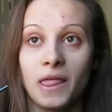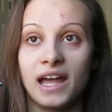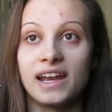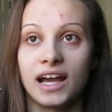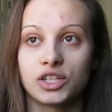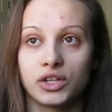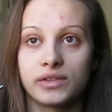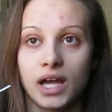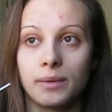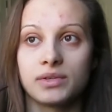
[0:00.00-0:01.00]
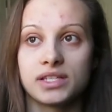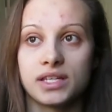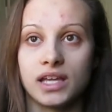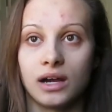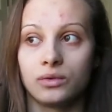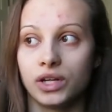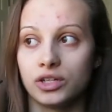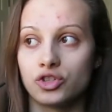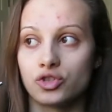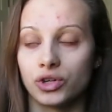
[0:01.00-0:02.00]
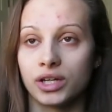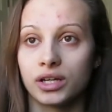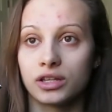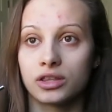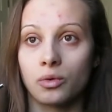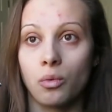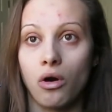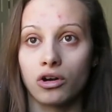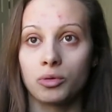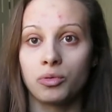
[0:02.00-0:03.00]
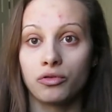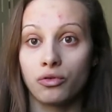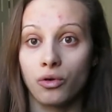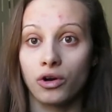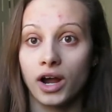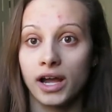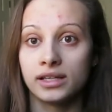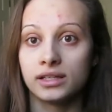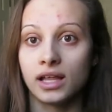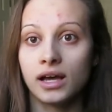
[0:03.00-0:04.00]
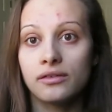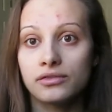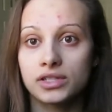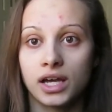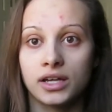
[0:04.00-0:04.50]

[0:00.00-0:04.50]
I didn't actually have the time to sit down and drink the water before I left.